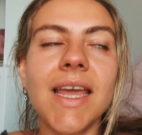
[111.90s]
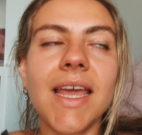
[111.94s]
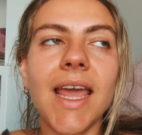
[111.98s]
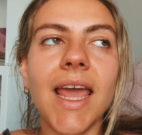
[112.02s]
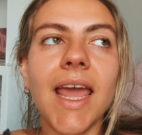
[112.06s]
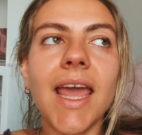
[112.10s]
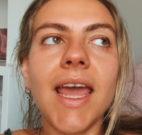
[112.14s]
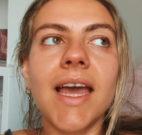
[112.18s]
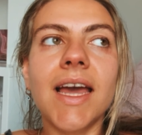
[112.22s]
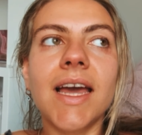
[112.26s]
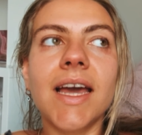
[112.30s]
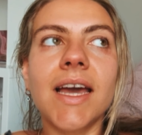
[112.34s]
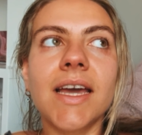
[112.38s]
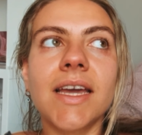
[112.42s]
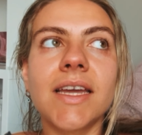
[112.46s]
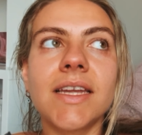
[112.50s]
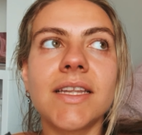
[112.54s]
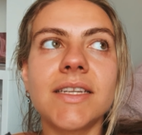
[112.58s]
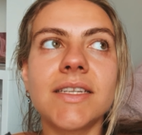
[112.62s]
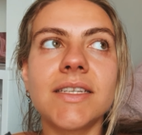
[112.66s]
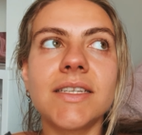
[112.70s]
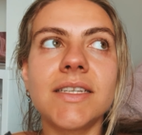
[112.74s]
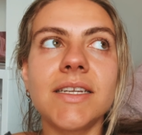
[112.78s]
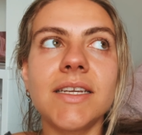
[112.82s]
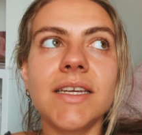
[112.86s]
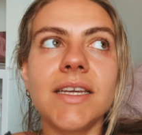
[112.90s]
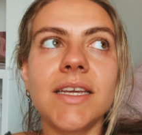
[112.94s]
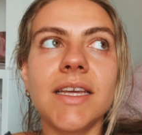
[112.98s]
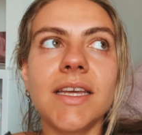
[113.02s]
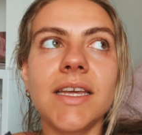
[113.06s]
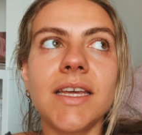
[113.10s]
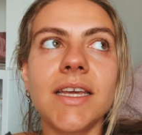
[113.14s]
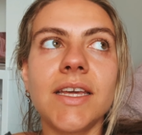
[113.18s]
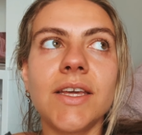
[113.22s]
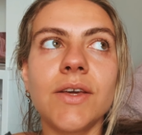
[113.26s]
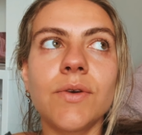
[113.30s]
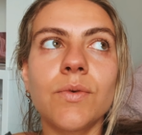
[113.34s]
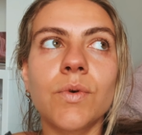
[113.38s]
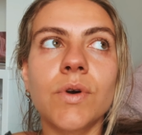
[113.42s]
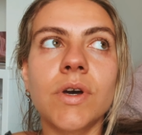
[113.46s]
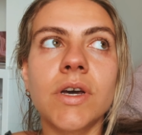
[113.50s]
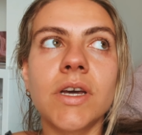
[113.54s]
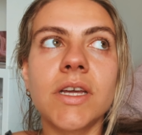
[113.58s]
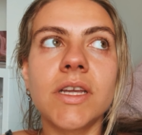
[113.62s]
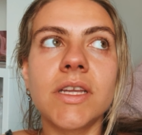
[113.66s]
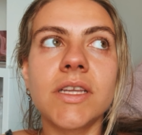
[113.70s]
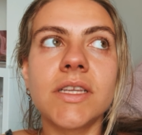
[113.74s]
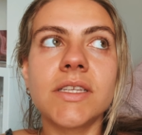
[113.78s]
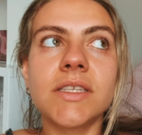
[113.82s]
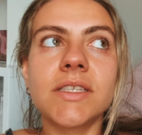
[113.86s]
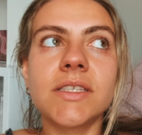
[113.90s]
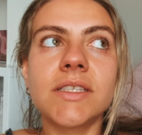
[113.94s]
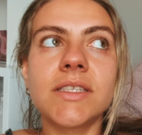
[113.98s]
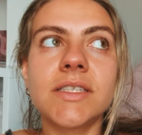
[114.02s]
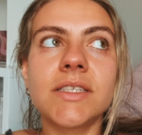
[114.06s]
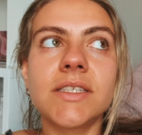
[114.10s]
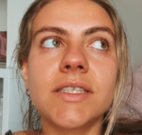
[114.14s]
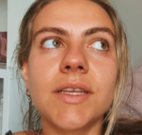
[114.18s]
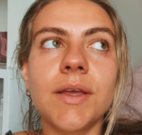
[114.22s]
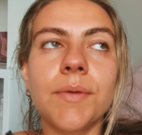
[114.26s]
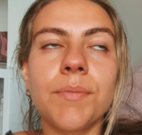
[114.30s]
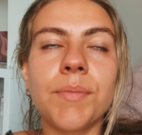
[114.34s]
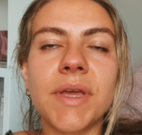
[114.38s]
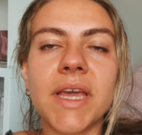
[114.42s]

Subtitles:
And it was,